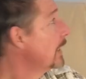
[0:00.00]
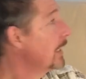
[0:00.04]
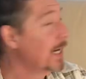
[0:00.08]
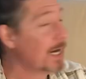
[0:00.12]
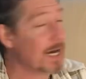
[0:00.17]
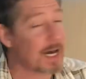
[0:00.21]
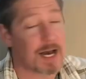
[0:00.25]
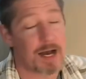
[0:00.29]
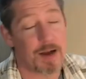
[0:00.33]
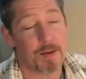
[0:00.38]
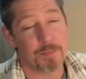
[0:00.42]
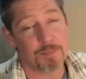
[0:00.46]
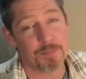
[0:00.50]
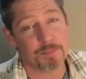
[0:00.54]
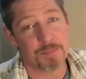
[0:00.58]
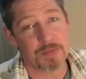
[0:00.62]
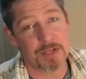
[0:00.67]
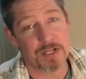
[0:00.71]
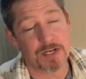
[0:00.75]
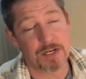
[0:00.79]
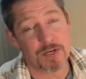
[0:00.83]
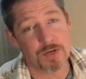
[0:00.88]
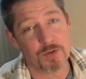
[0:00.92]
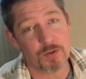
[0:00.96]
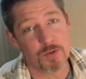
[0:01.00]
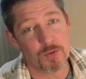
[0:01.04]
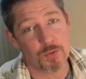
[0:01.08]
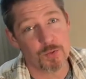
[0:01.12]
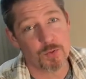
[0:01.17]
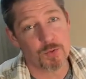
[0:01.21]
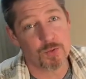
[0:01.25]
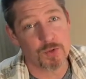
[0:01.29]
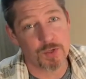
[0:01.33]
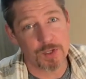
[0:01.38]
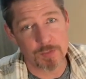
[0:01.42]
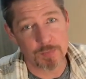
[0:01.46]
In a
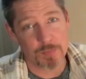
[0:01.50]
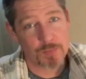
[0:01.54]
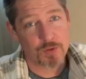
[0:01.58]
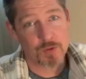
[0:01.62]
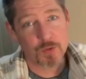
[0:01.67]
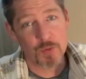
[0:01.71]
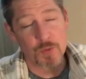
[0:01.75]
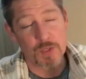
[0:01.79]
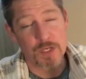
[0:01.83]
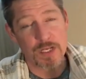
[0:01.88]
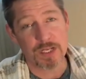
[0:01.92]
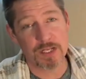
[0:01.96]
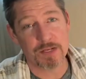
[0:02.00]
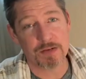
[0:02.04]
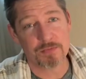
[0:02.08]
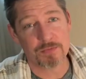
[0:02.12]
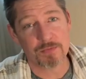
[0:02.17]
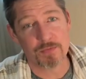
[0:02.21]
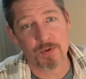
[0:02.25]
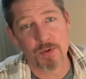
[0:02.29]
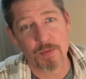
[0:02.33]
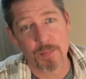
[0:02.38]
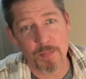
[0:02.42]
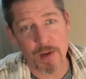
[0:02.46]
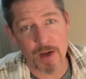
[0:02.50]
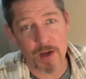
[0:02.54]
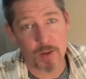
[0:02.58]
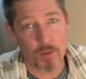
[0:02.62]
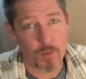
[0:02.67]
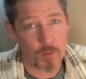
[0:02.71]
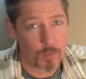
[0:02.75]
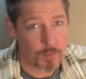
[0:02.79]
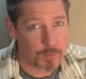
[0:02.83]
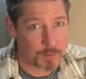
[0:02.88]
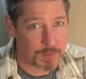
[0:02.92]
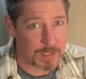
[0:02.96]
new in-between from my
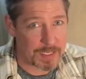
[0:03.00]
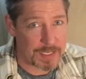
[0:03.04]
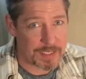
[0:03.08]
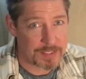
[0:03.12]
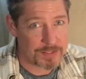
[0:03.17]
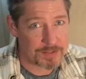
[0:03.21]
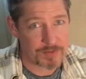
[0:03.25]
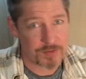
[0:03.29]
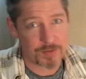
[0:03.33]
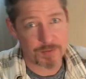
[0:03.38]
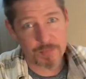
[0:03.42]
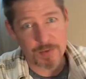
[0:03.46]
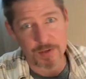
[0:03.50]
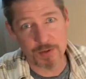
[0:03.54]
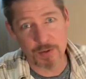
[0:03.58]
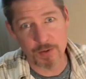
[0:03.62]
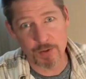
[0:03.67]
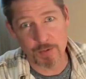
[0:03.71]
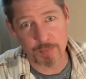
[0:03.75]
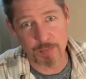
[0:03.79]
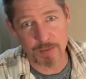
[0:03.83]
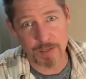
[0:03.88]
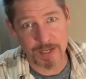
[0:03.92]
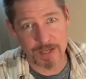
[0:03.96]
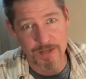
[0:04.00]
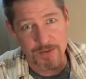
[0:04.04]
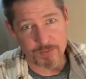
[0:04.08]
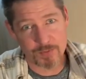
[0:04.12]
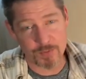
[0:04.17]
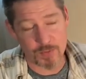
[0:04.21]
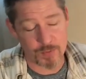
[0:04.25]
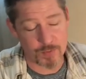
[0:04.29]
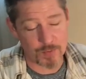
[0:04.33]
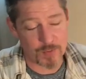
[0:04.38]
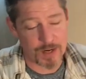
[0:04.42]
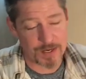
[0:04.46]
old place to my new place,
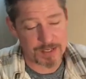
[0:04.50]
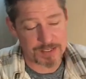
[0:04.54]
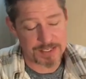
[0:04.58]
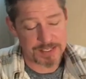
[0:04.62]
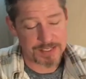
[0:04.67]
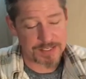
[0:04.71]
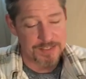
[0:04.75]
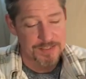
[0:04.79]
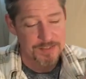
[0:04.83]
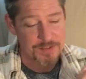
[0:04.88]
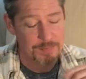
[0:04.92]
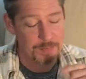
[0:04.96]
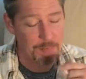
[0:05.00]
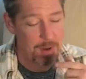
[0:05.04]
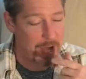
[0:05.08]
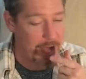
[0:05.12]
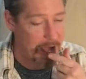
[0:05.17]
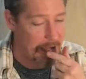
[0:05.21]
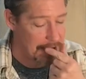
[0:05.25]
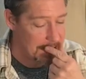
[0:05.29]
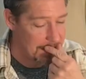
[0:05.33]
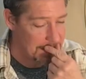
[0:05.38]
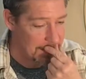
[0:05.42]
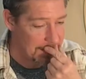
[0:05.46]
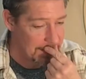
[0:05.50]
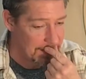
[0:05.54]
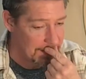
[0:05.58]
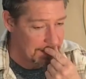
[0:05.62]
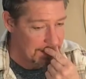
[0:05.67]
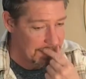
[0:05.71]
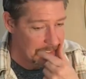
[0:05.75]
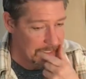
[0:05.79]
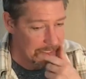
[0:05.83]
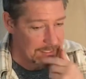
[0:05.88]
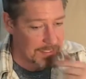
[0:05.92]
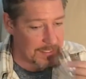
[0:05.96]
we're renting a spot.
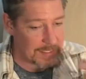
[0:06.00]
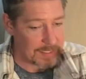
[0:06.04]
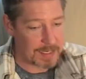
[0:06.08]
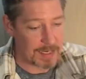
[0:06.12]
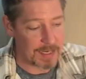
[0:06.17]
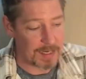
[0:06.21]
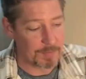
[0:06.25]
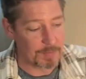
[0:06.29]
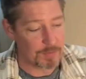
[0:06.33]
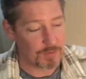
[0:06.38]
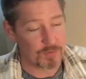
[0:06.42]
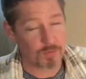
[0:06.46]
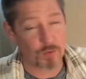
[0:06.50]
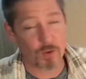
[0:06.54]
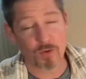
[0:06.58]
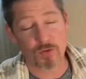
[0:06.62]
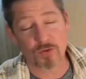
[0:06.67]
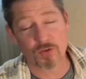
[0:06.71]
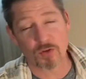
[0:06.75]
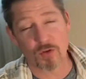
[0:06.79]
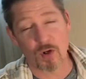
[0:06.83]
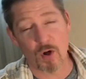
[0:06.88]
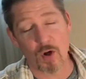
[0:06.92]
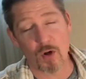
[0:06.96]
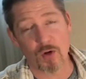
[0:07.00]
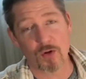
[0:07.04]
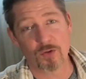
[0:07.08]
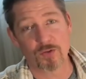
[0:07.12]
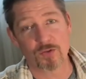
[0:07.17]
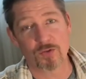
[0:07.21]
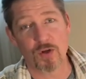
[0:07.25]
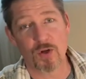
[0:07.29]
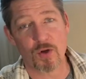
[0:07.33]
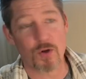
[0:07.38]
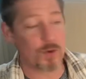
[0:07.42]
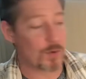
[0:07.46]
As far as the
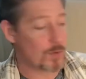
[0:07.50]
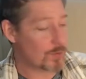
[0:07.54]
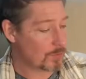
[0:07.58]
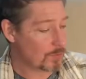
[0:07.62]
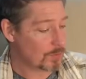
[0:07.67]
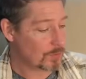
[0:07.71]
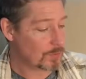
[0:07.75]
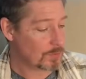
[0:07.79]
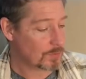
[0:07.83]
cars go,